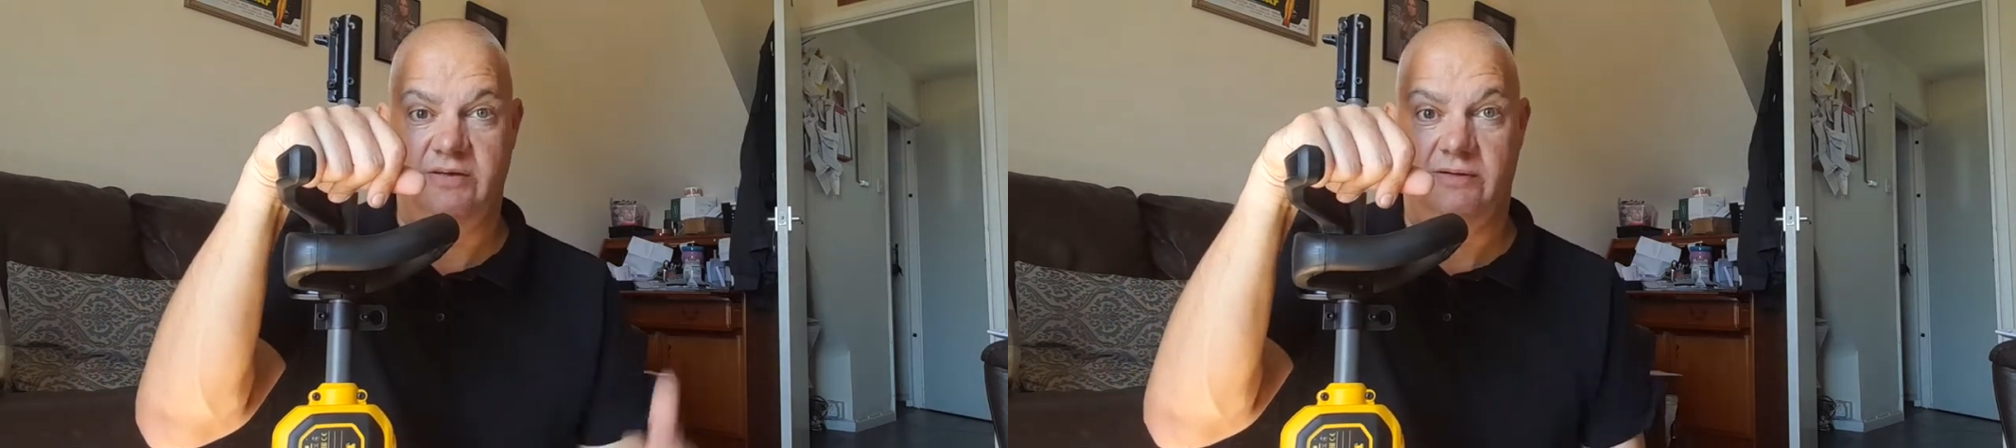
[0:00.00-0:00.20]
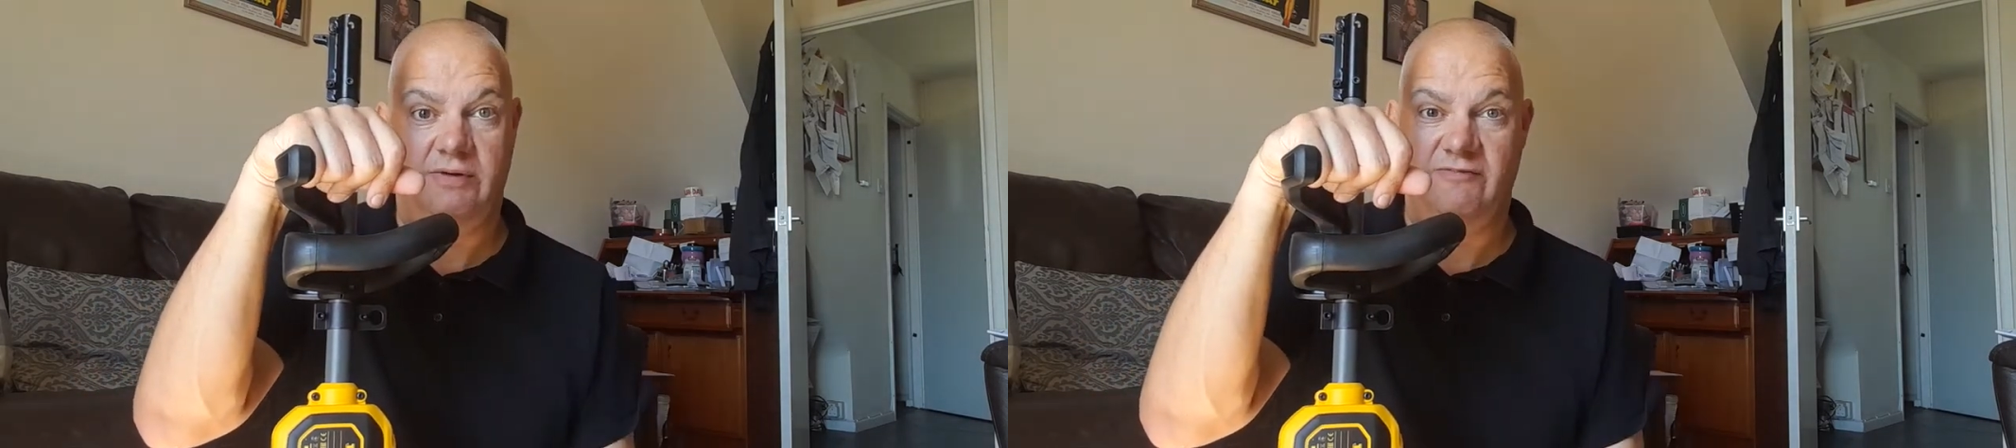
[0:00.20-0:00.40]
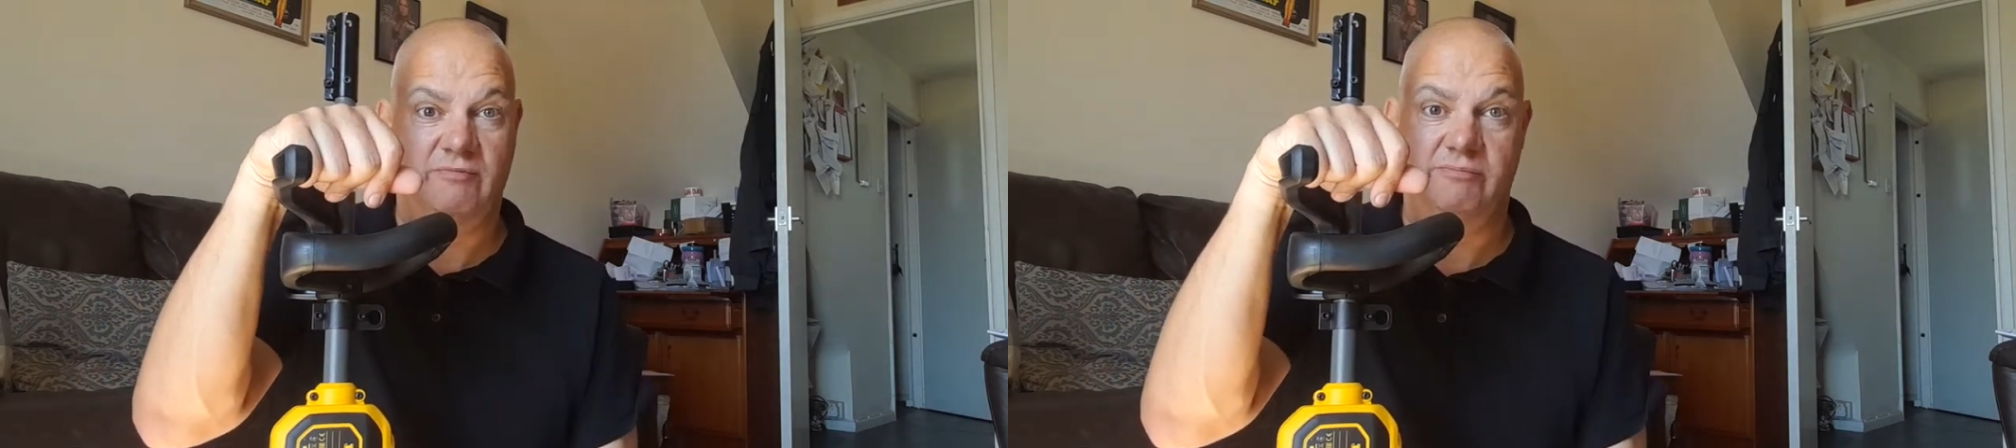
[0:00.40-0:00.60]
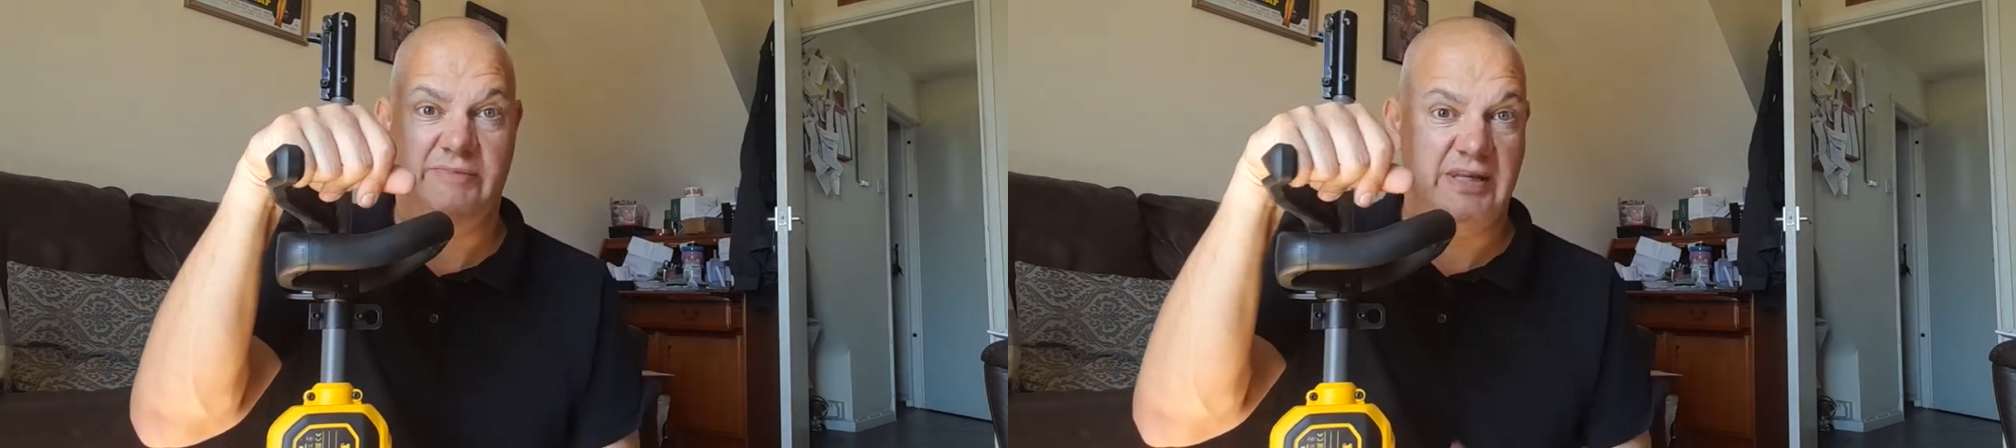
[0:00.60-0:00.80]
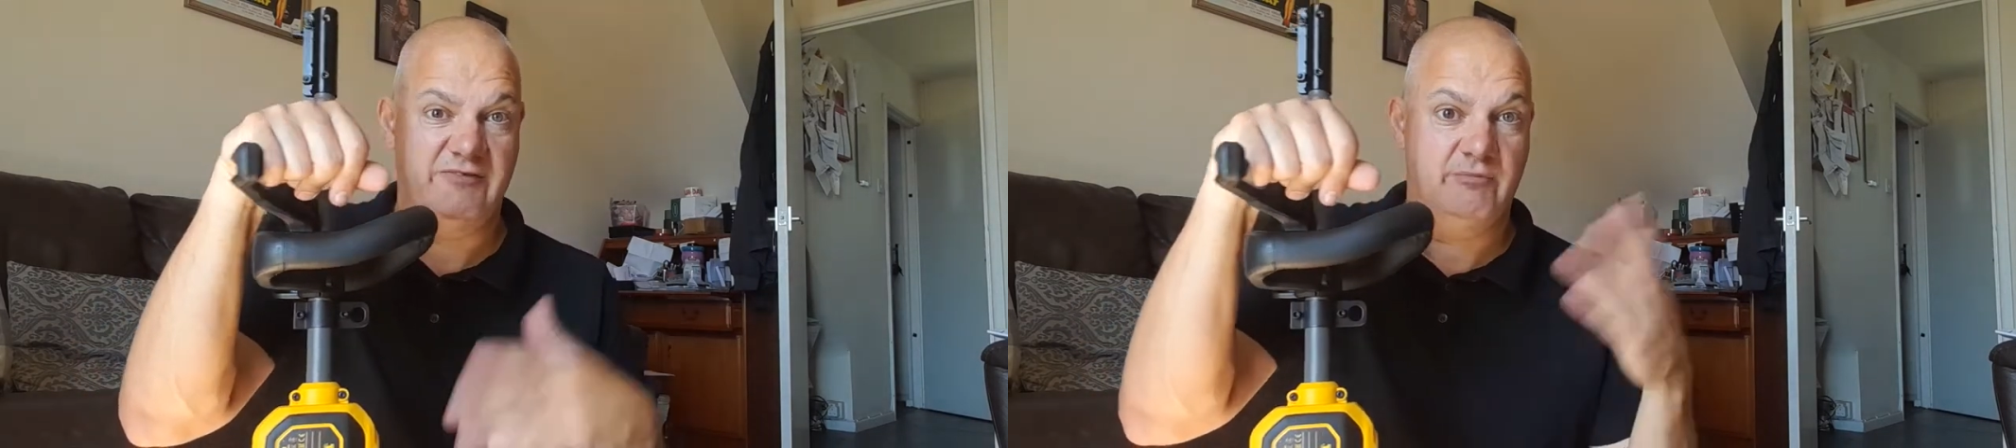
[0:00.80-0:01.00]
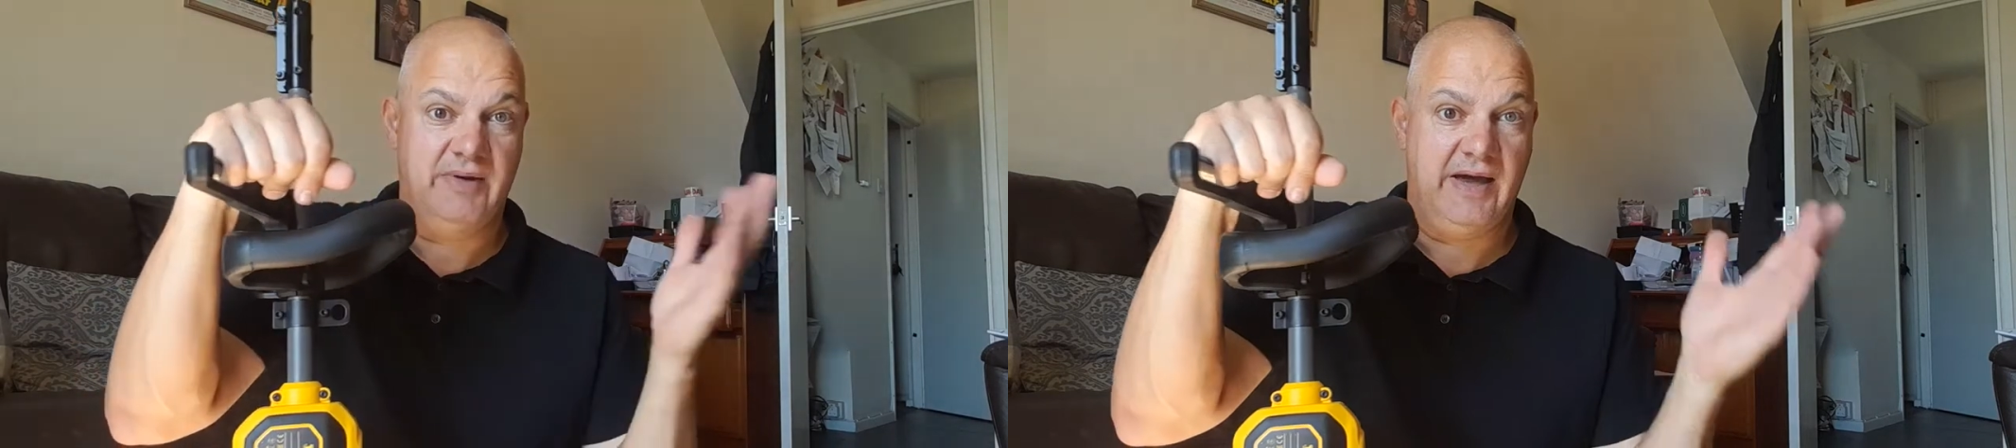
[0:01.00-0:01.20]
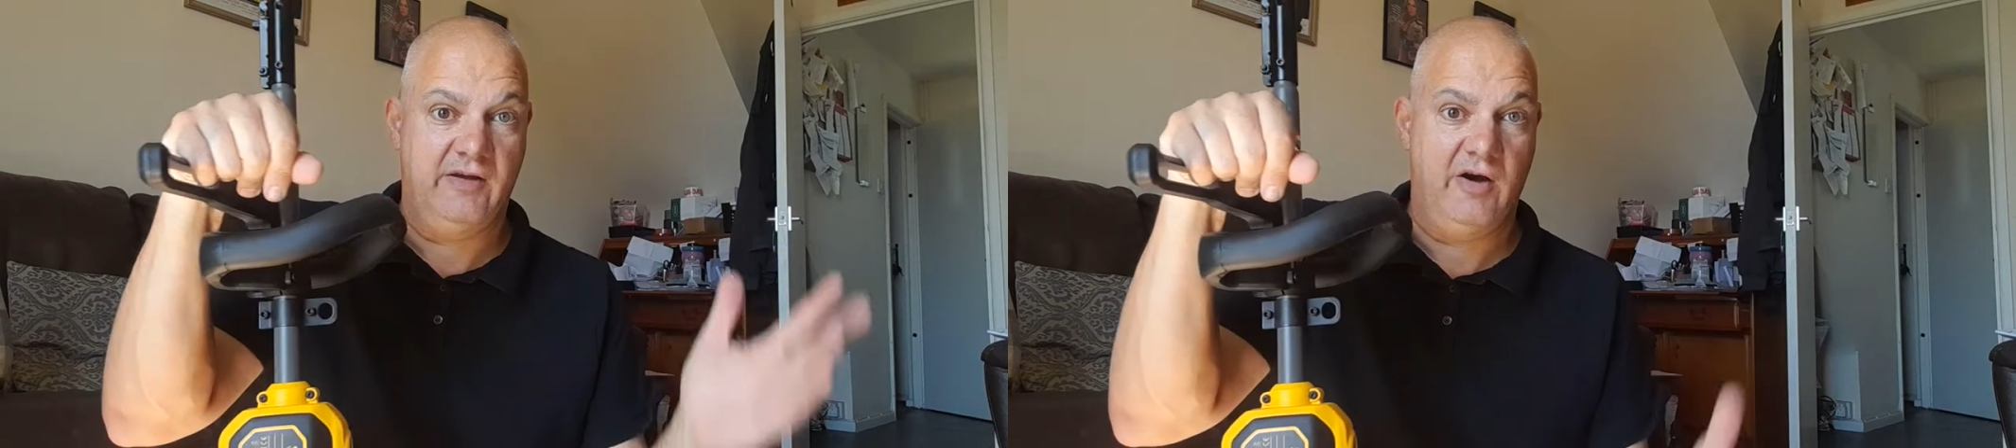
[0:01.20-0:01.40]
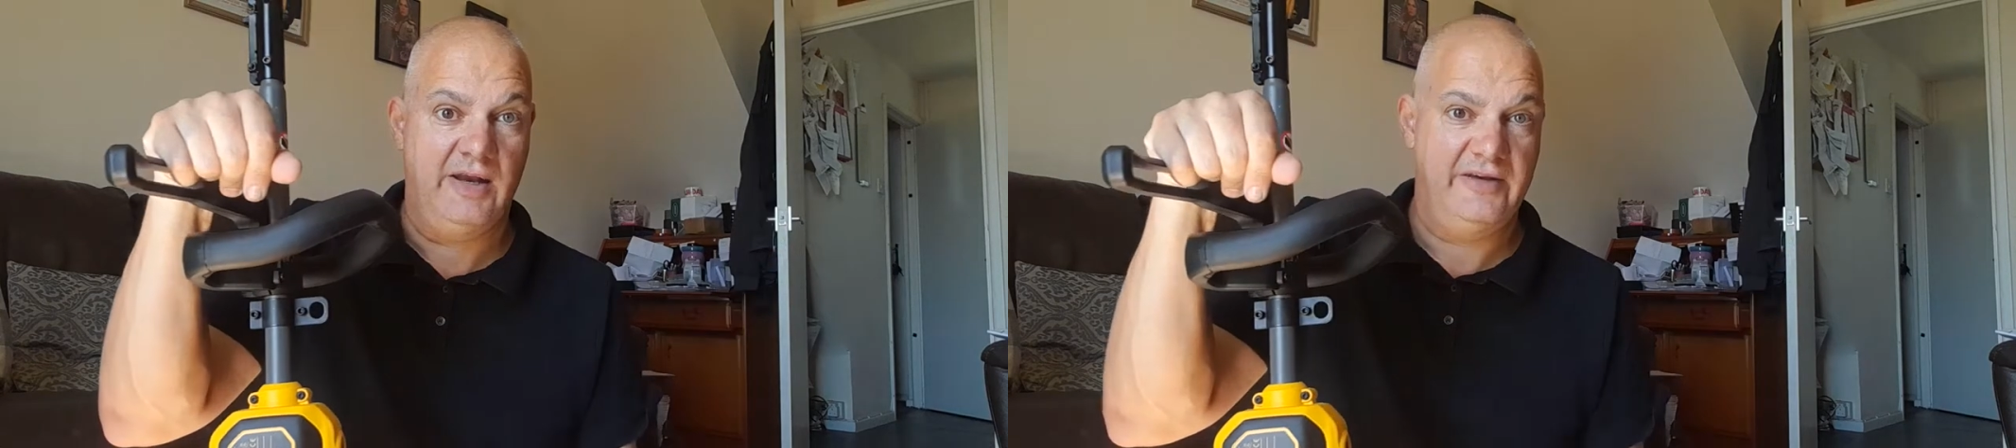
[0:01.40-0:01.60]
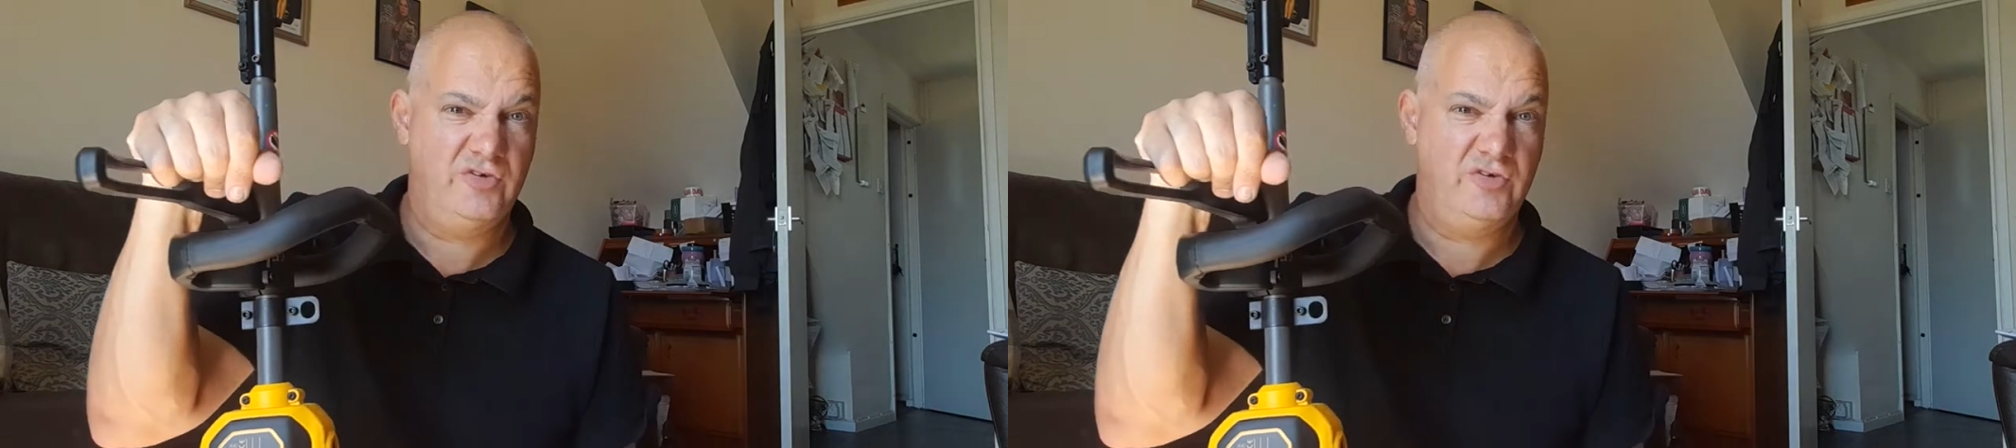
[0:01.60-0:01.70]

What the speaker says: Didn't even bat an eyelid.